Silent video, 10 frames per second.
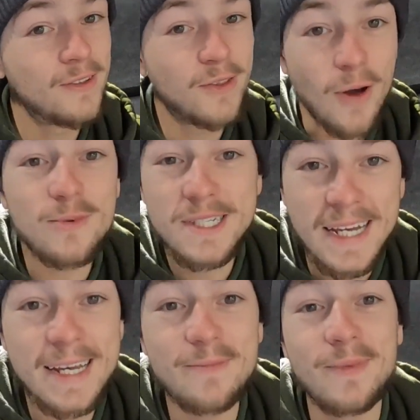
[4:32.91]
don't
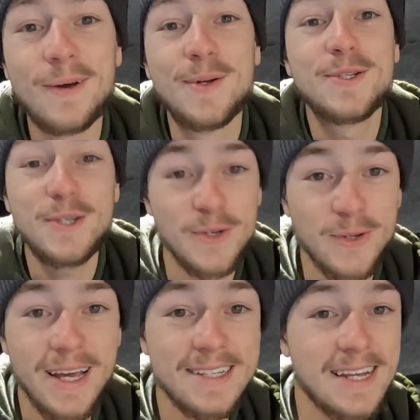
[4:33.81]
seem to do
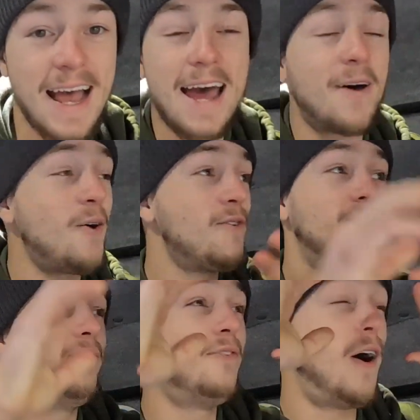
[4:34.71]
this, and
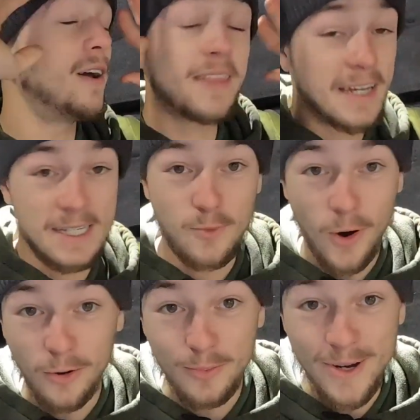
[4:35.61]
I think it's
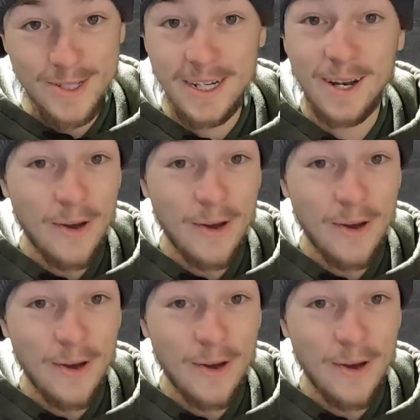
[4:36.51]
wild personally.